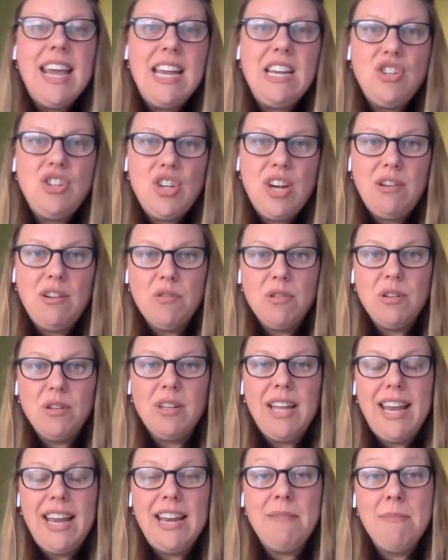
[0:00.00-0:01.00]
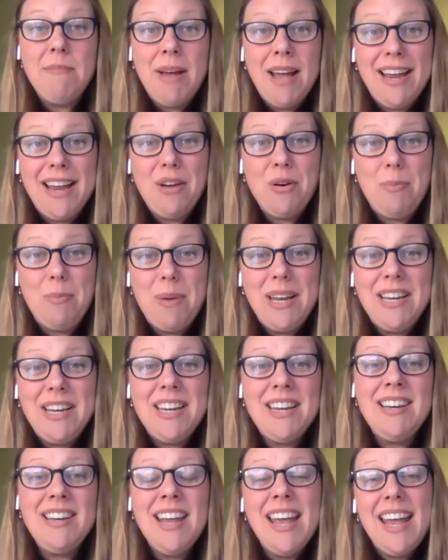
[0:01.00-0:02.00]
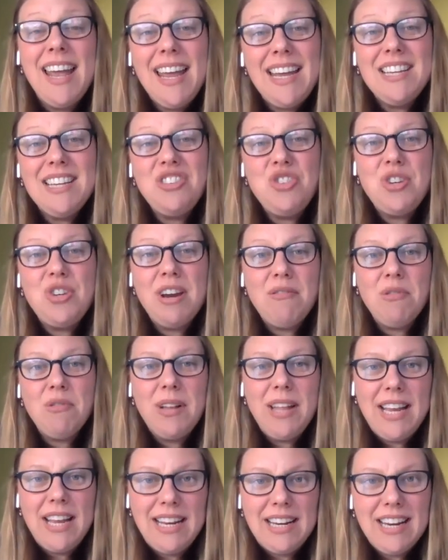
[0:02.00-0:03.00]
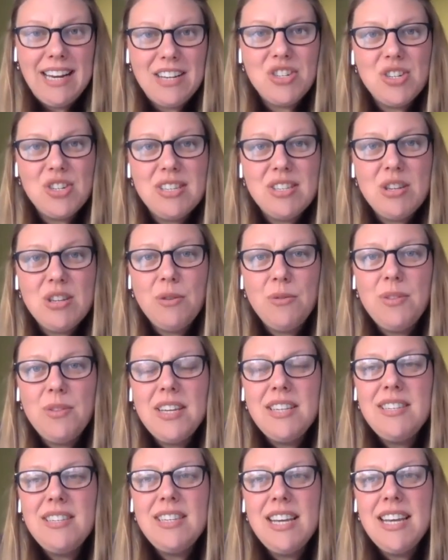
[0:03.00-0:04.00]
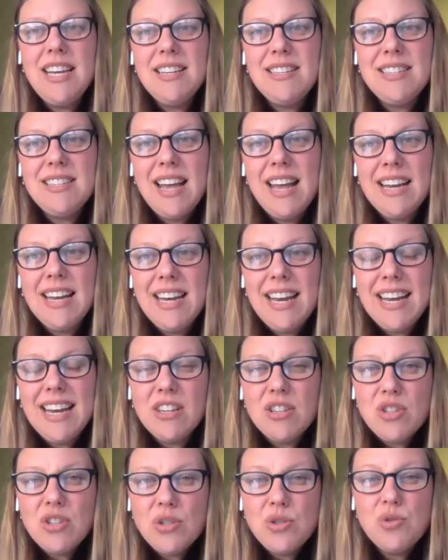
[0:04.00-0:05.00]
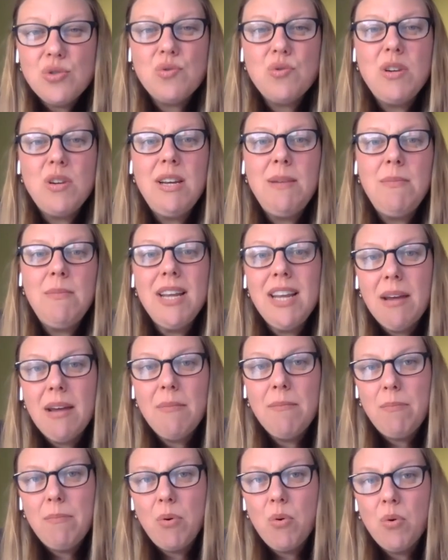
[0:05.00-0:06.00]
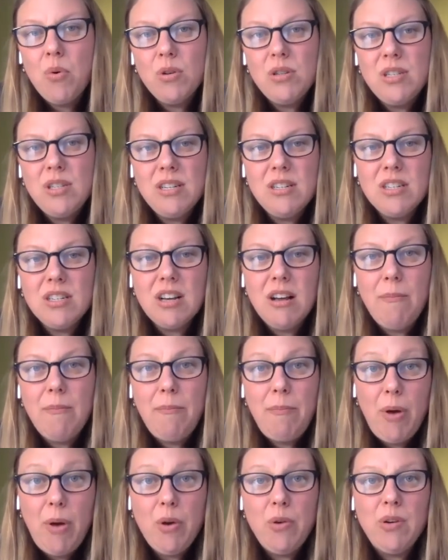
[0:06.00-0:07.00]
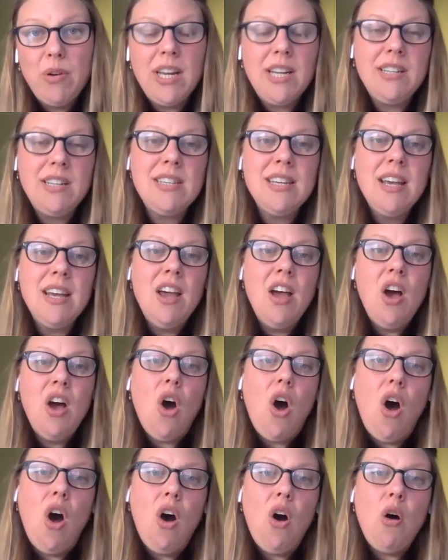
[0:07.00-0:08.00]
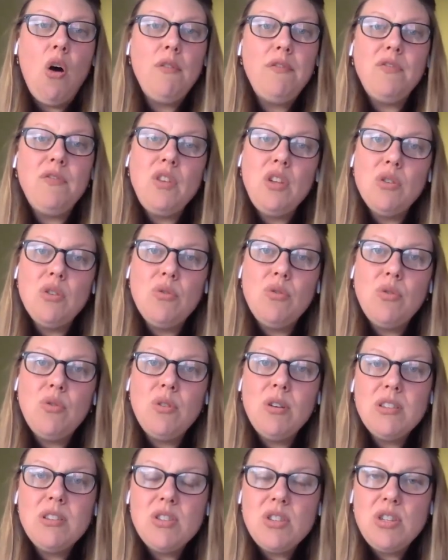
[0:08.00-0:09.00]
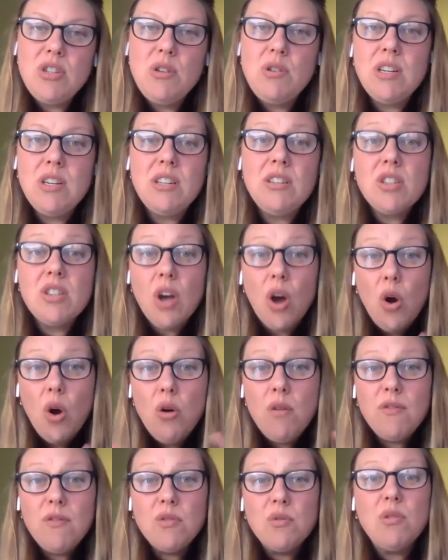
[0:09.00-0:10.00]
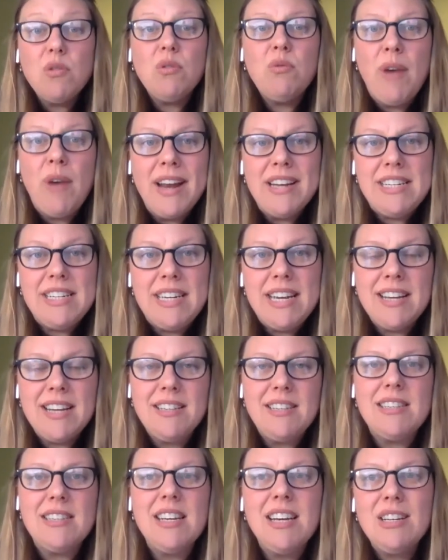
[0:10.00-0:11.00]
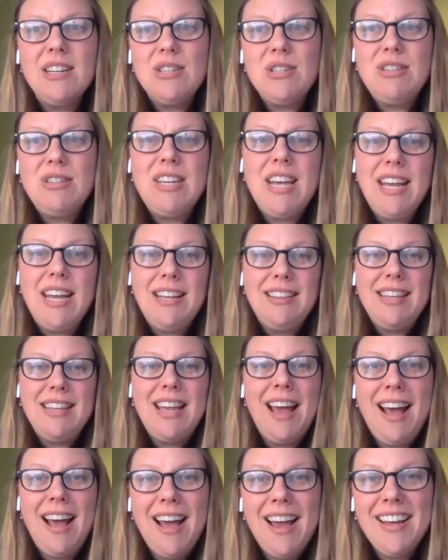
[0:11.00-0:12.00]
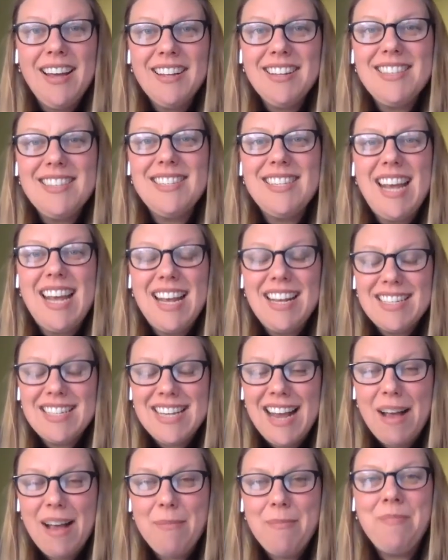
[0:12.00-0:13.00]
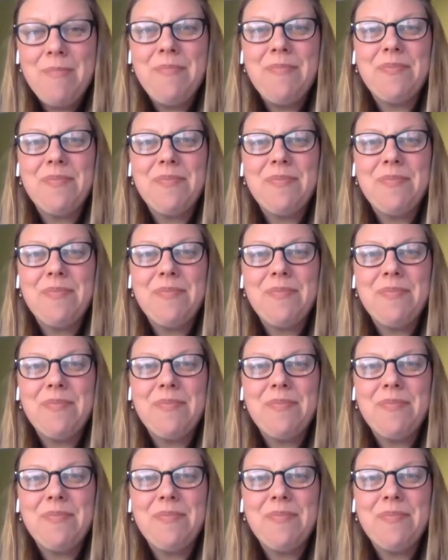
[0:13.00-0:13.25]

in general, in my opinion, is general English. So this is an extremely important component of your students' overall readiness to take the IELTS exam.